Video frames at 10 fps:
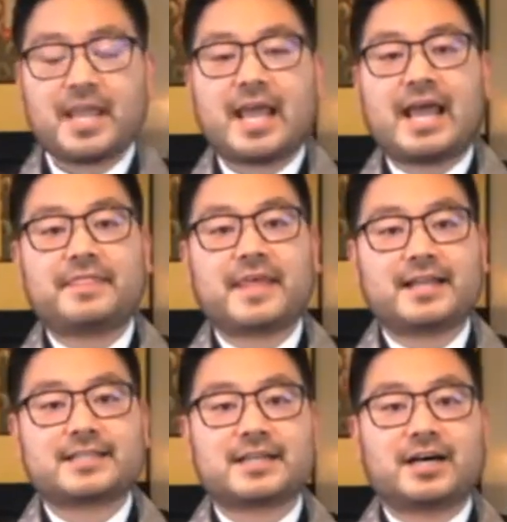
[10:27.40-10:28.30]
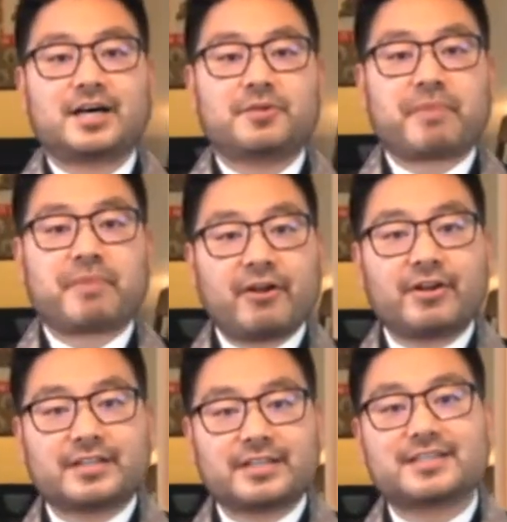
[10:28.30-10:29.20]
And that
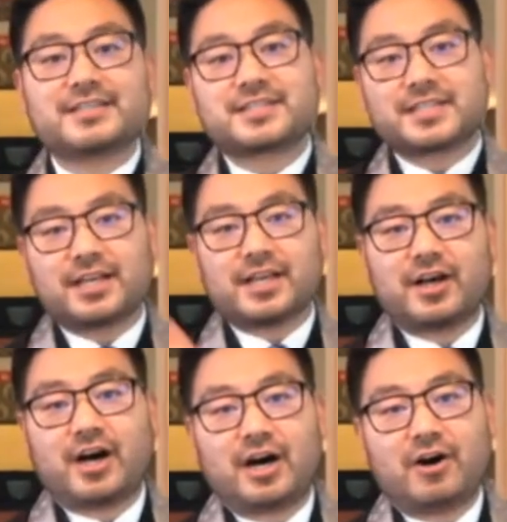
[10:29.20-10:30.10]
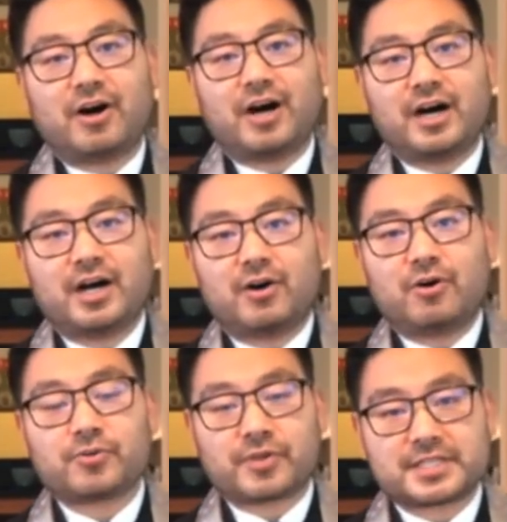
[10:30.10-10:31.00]
parent is
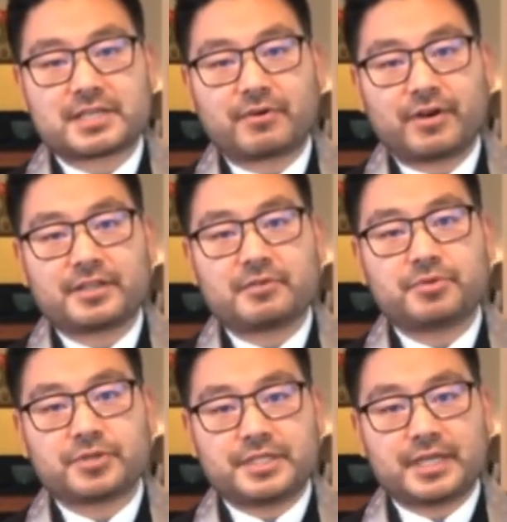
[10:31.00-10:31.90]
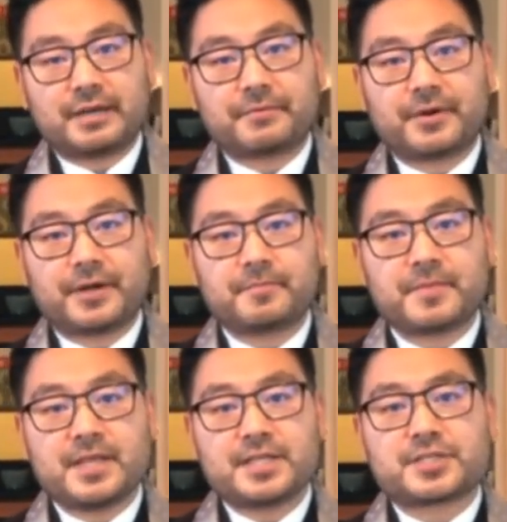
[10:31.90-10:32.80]
Hotoke-sama, right? The Buddha, right?
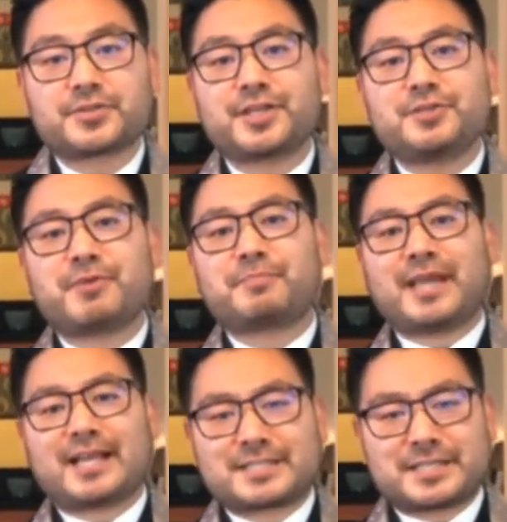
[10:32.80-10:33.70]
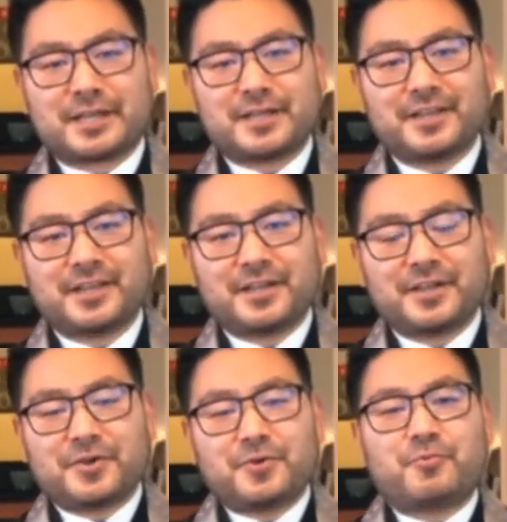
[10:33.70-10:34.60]
So then you might be asking,
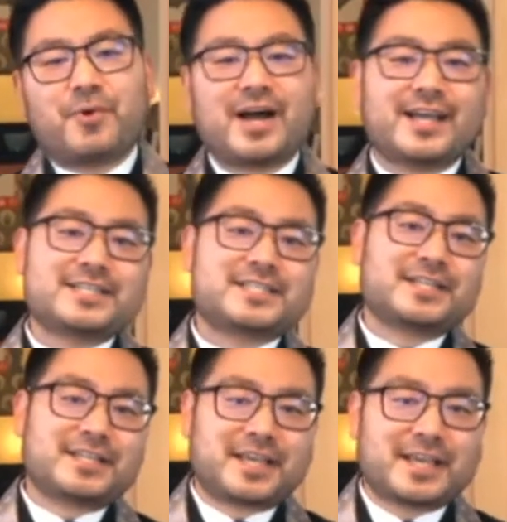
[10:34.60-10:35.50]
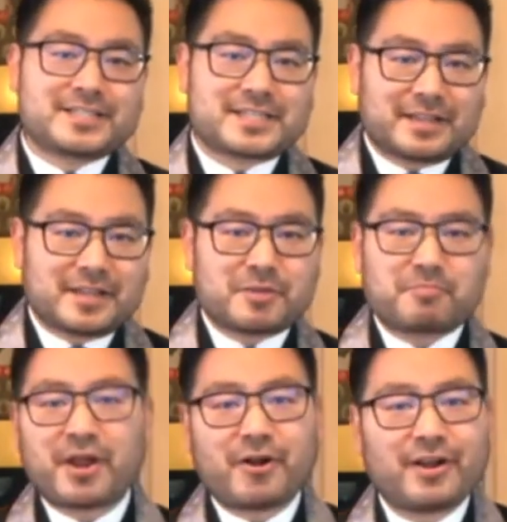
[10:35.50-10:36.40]
why isn't it the case then that the
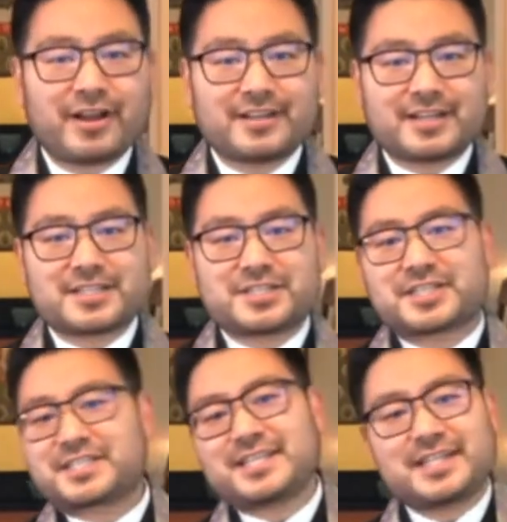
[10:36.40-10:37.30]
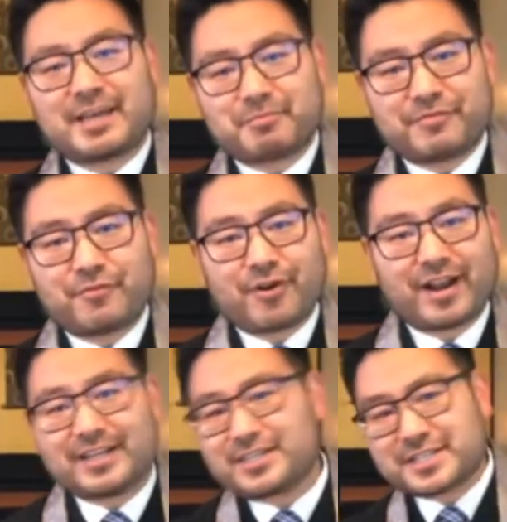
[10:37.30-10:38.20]
parent doesn't just see that
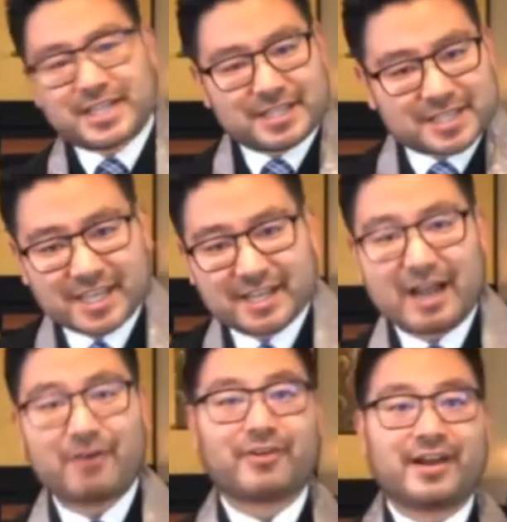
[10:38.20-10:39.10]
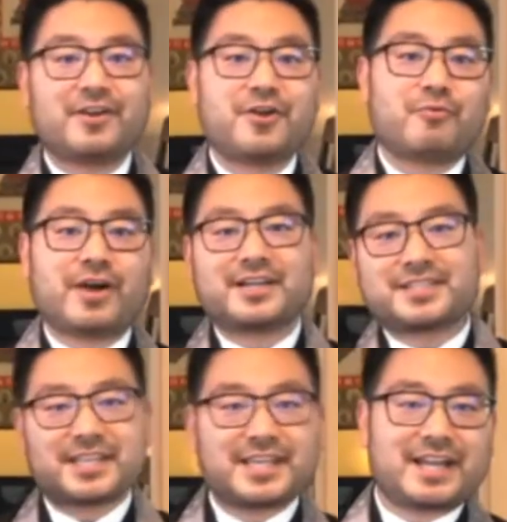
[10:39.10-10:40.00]
beforehand and just take the kid out, right? Why does
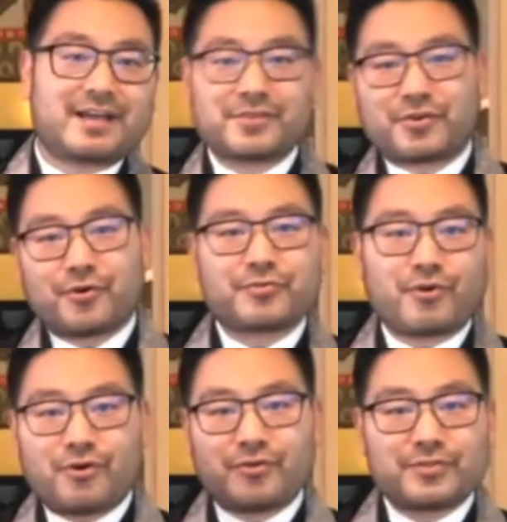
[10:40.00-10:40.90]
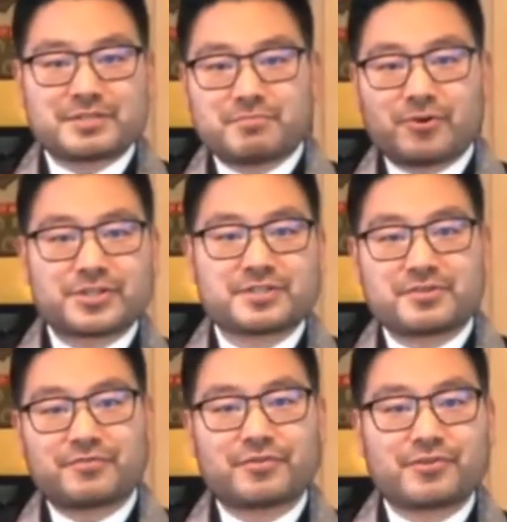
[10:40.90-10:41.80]
the kid have to go through all these motions
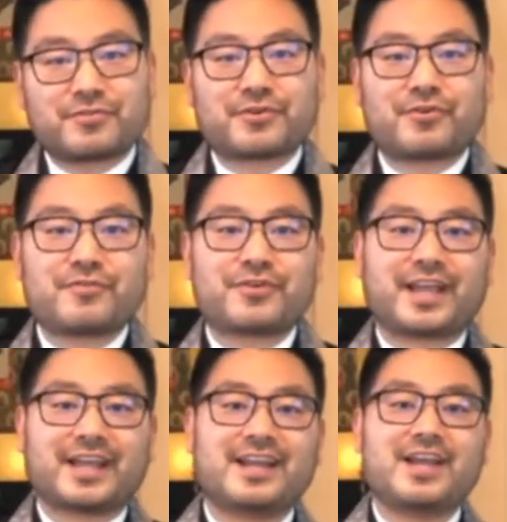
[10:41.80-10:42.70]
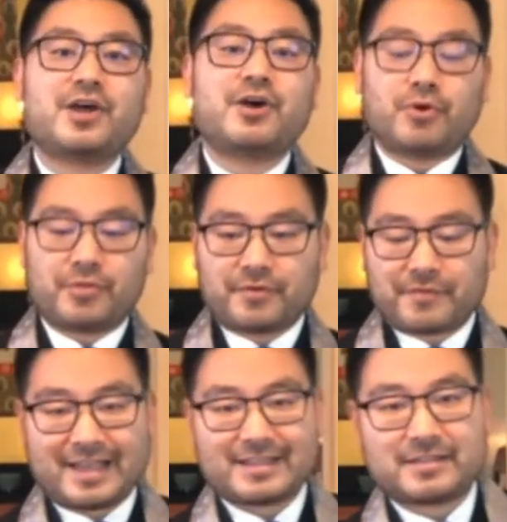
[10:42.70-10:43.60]
over and over and over again? Well, the
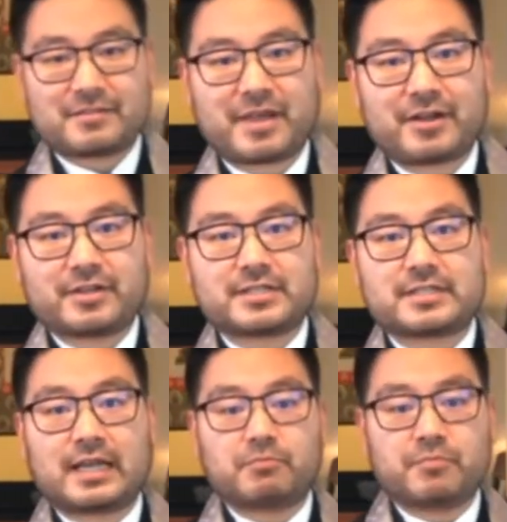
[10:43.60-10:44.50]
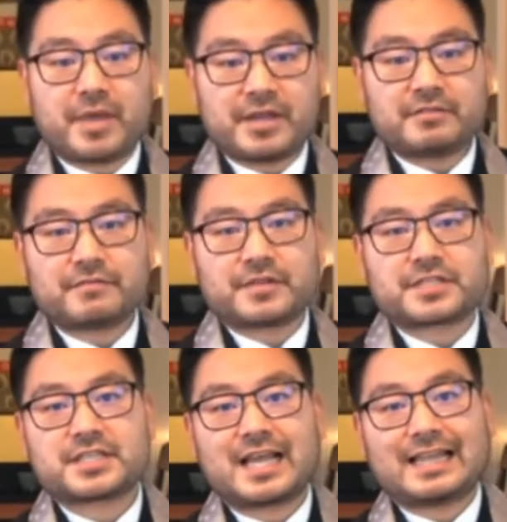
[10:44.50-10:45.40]
fact of the matter is that many of
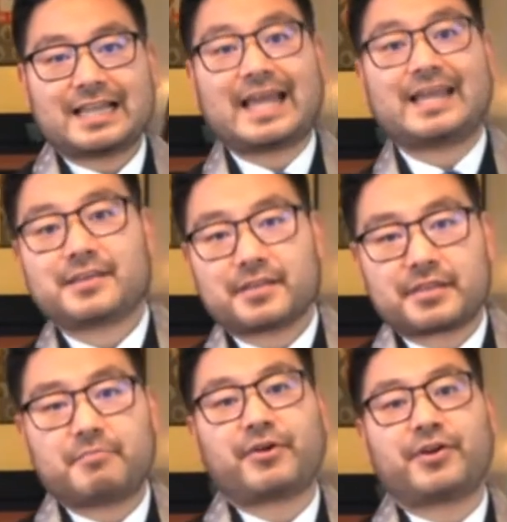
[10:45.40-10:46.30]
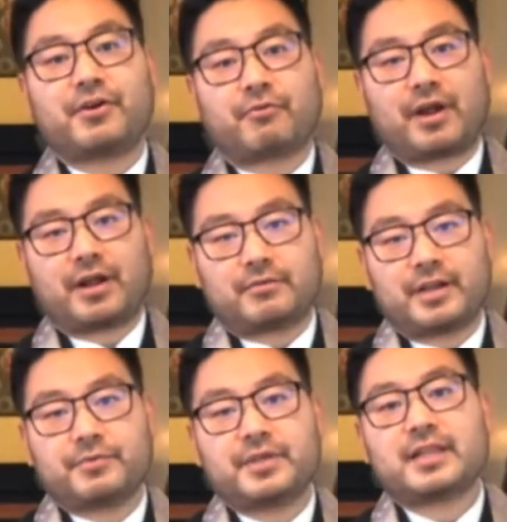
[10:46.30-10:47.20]
us like the merry-go-round,
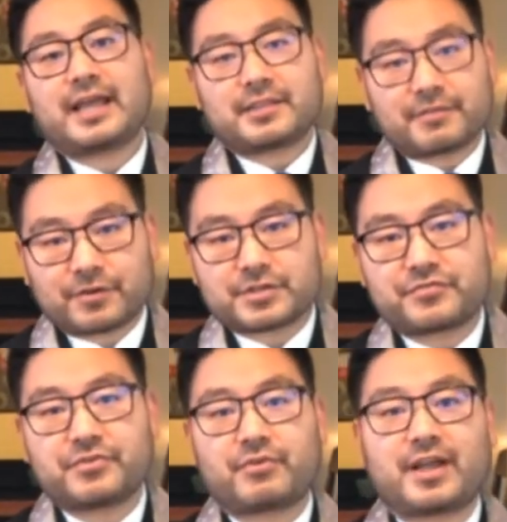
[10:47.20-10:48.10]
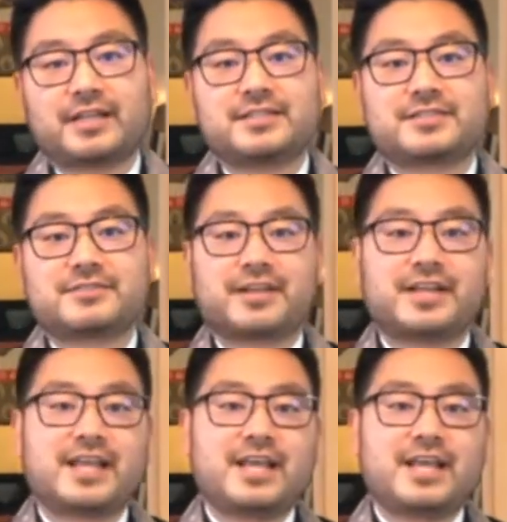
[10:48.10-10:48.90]
right? We like the first few rides, right?